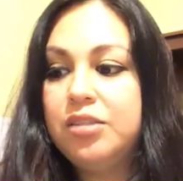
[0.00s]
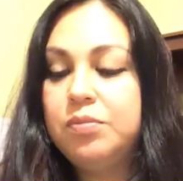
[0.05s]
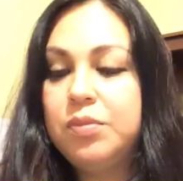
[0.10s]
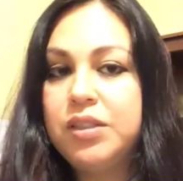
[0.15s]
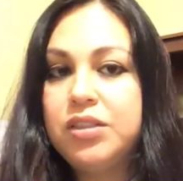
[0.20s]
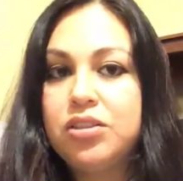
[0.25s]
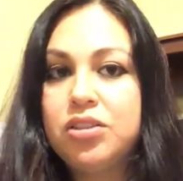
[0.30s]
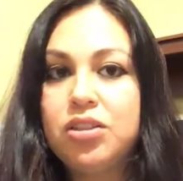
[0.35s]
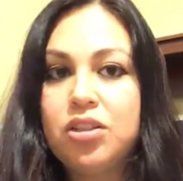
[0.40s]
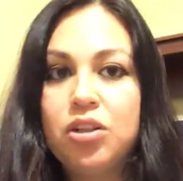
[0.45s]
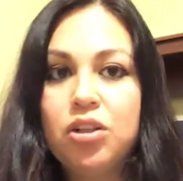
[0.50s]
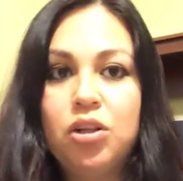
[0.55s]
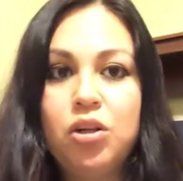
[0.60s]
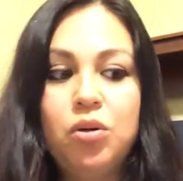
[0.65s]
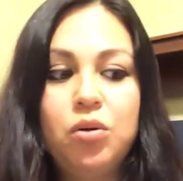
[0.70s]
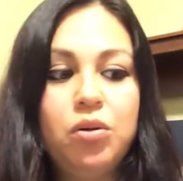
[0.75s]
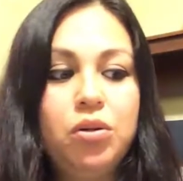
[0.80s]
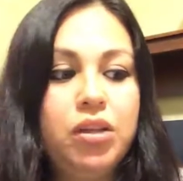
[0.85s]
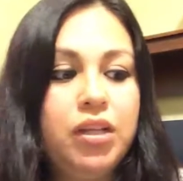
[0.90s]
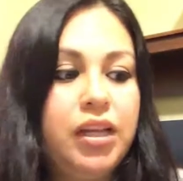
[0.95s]
but
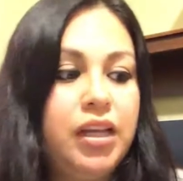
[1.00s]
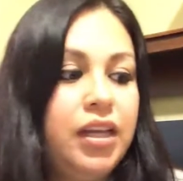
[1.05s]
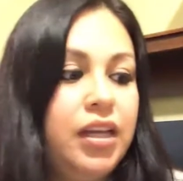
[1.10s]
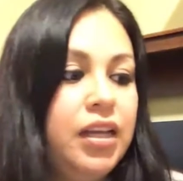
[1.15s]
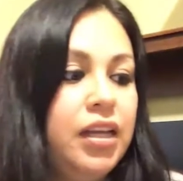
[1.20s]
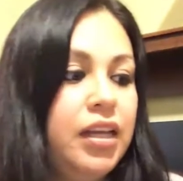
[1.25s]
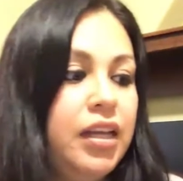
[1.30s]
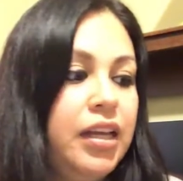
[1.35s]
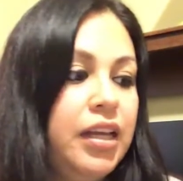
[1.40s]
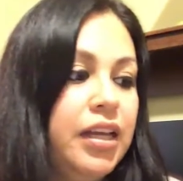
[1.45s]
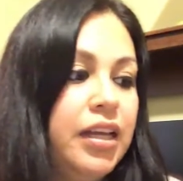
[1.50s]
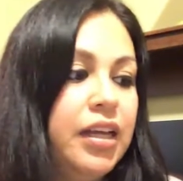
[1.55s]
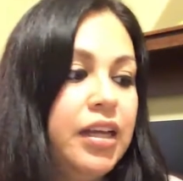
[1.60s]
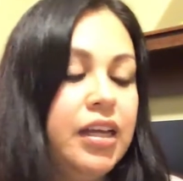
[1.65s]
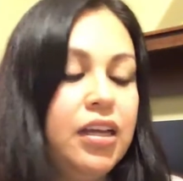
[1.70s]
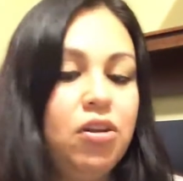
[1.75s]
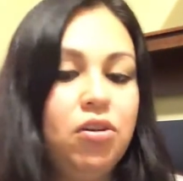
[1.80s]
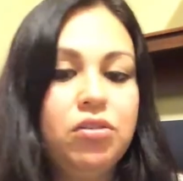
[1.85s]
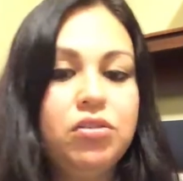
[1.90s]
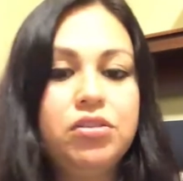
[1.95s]
slowly
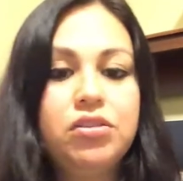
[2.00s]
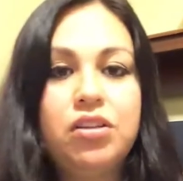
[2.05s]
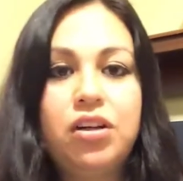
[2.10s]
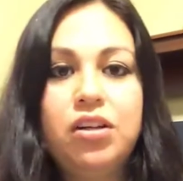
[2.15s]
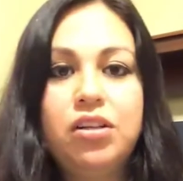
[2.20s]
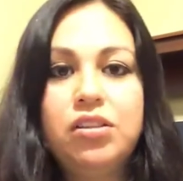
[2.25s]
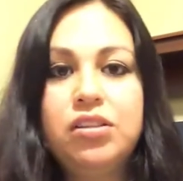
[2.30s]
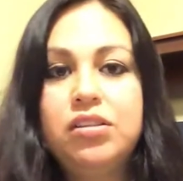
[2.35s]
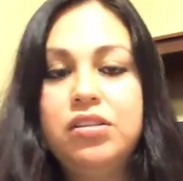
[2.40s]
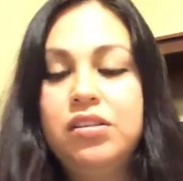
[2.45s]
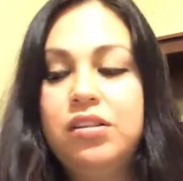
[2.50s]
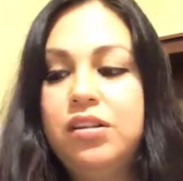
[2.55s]
it'll start,